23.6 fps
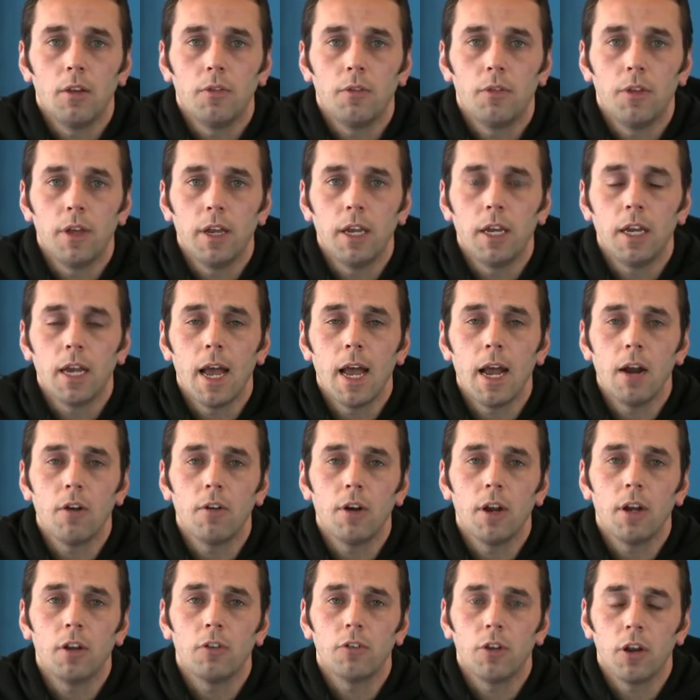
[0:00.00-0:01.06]
The
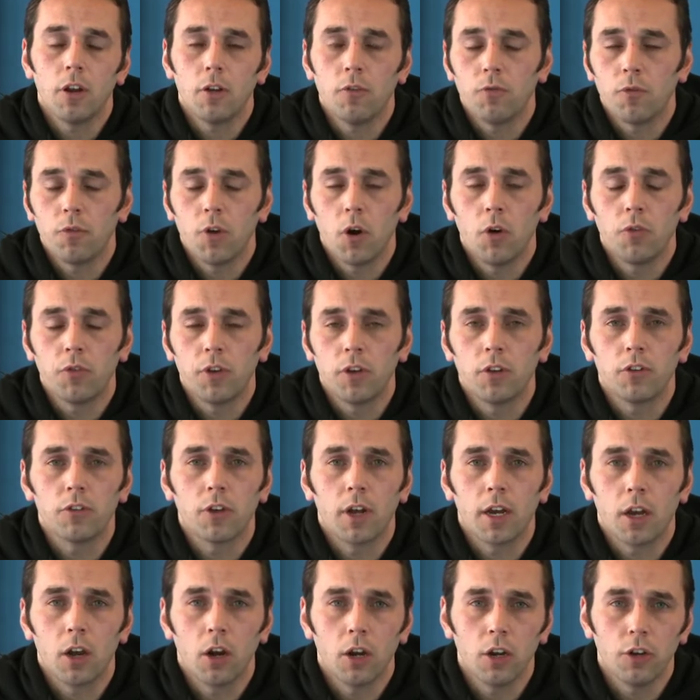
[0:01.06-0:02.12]
areas involved in
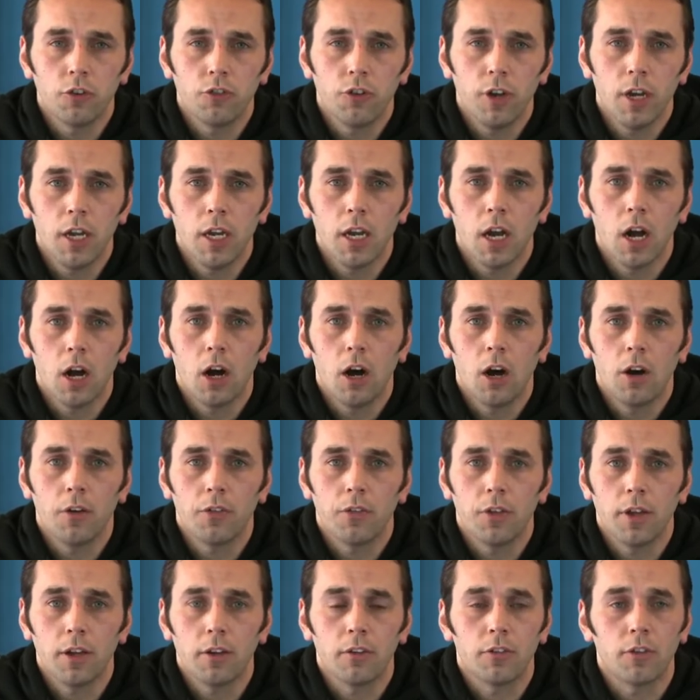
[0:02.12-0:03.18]
psychology are
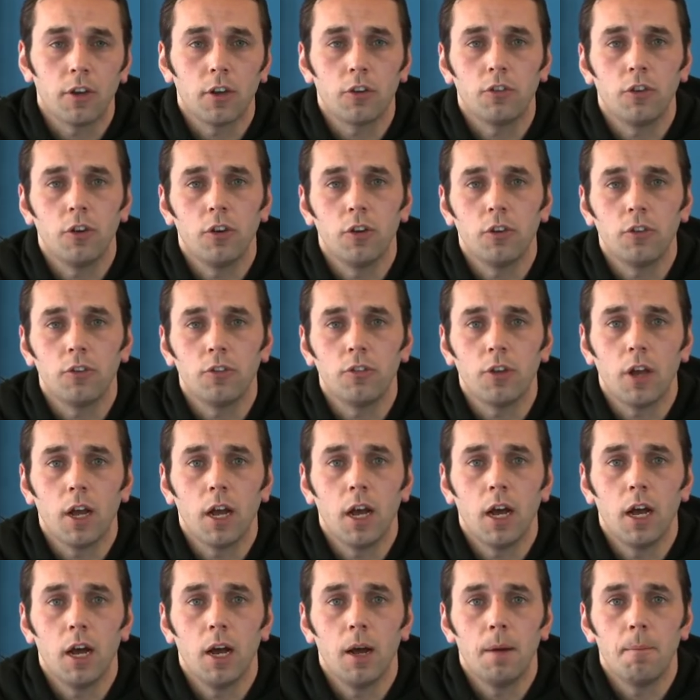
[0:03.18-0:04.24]
things such as
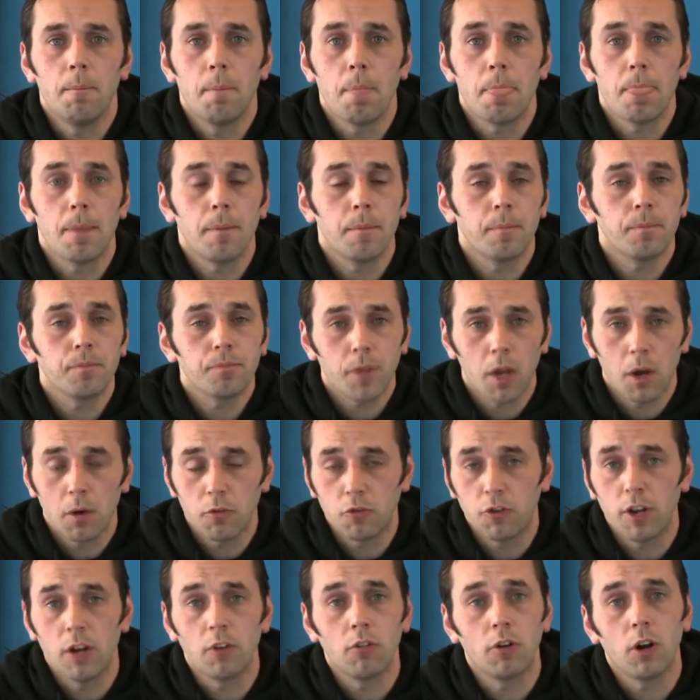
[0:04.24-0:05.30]

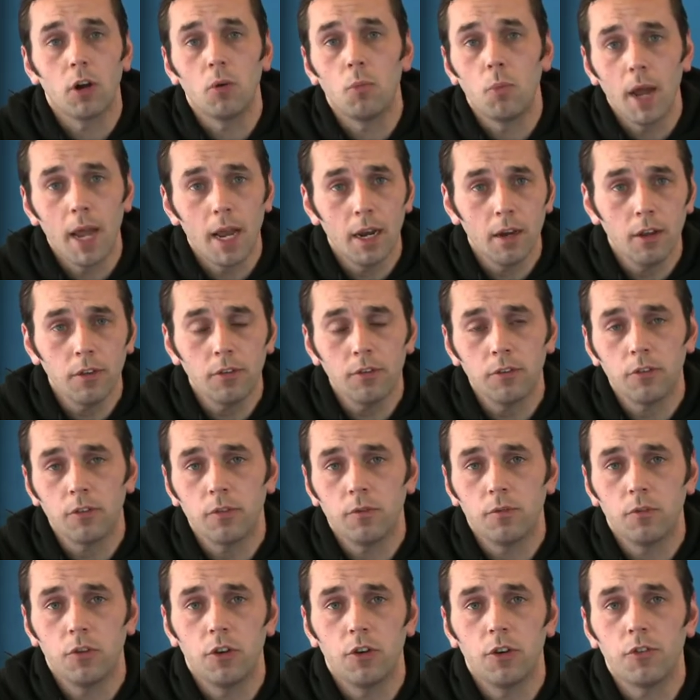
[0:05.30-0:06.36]
general awareness,
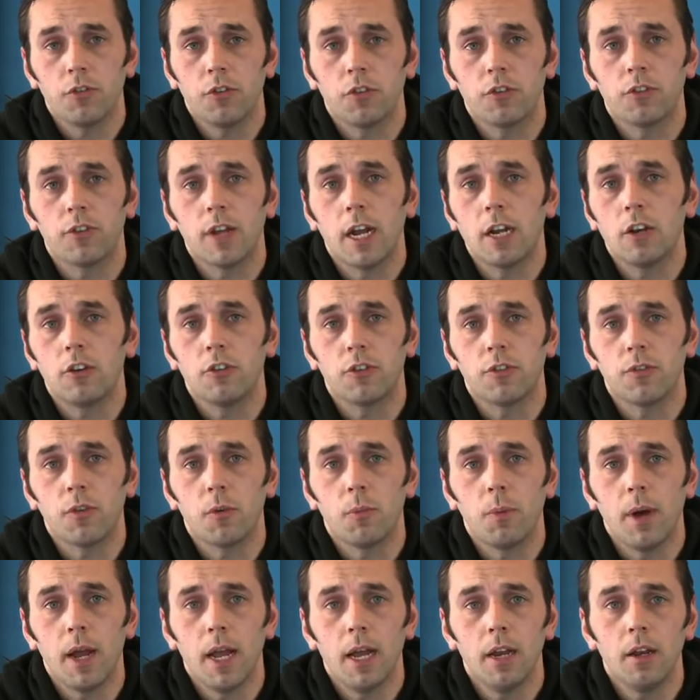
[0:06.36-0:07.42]
your different stages of
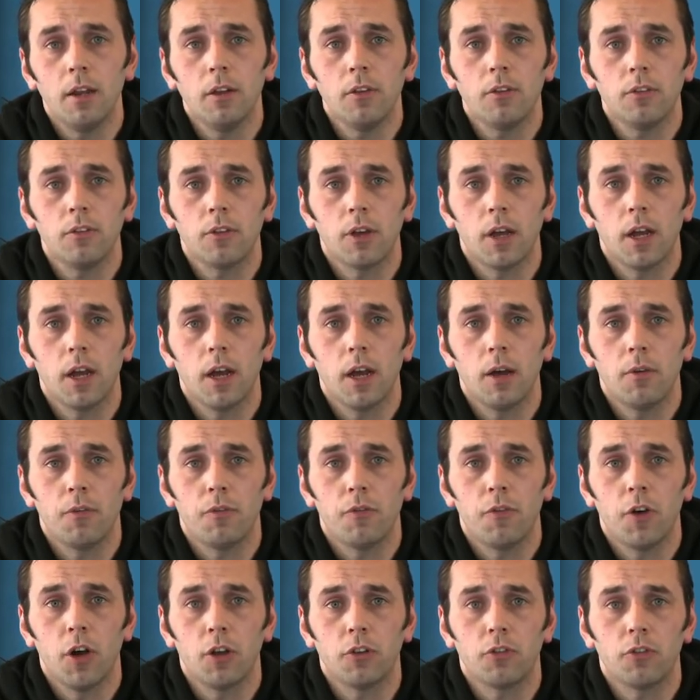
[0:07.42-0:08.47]
awareness,
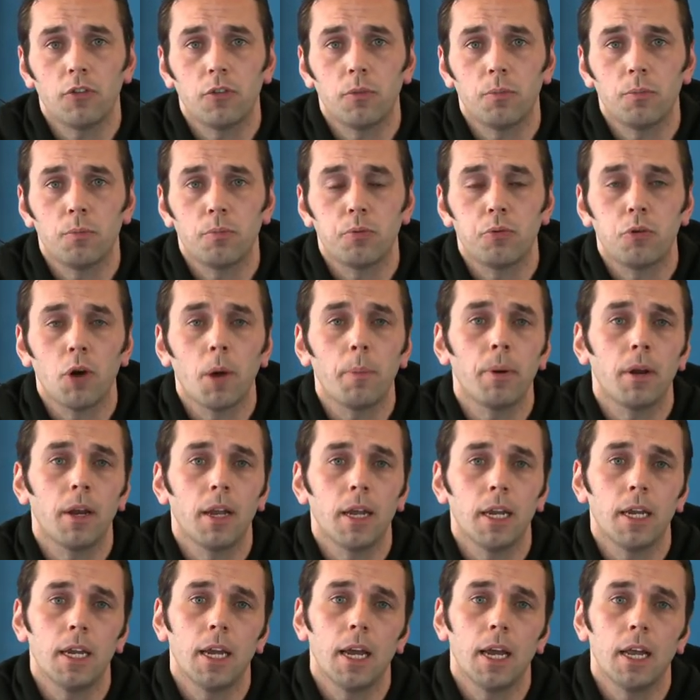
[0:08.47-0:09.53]
first
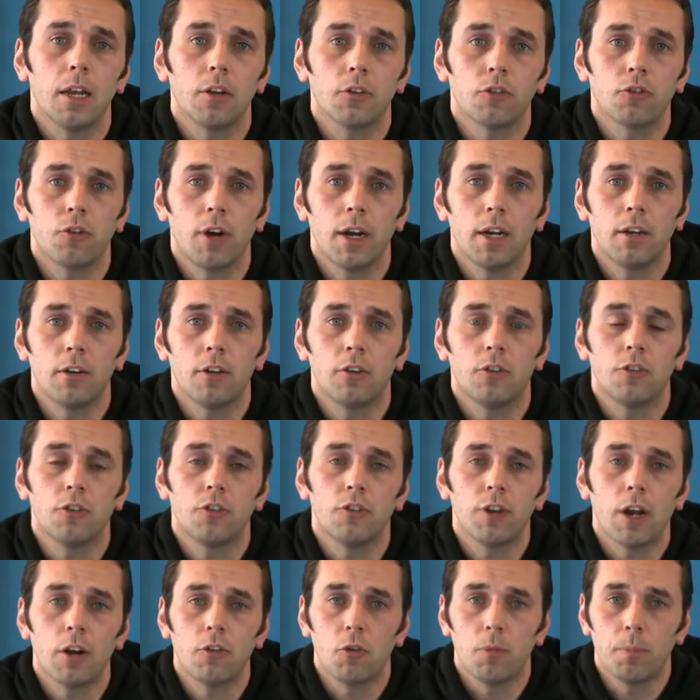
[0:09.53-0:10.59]
properly illustrated to the
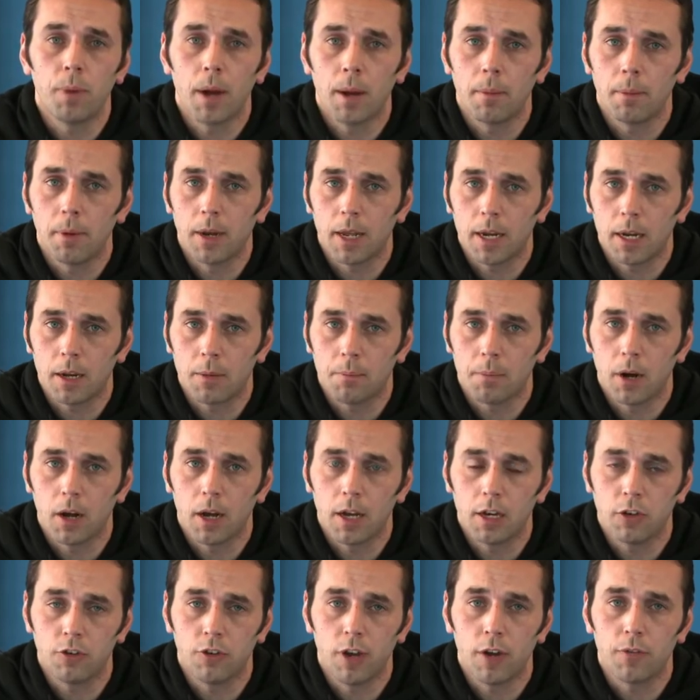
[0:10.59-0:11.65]
general public
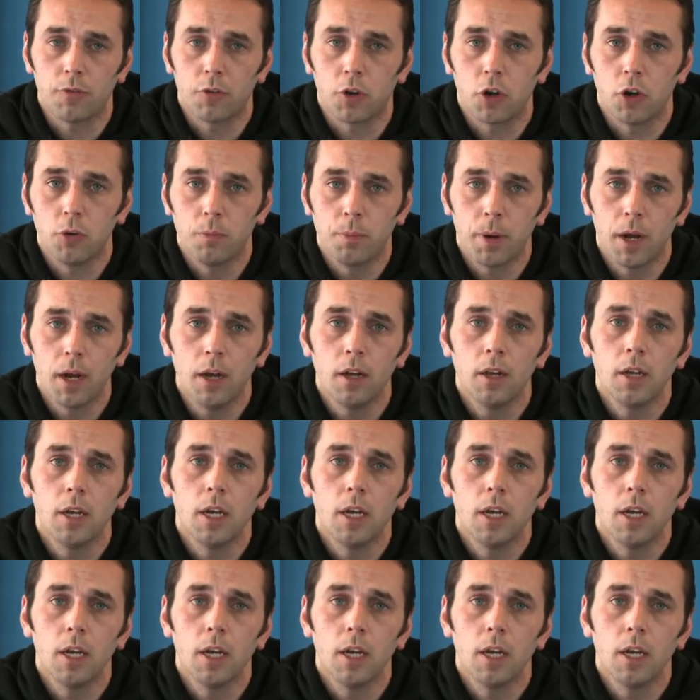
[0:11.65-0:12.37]
by Jeff Cooper,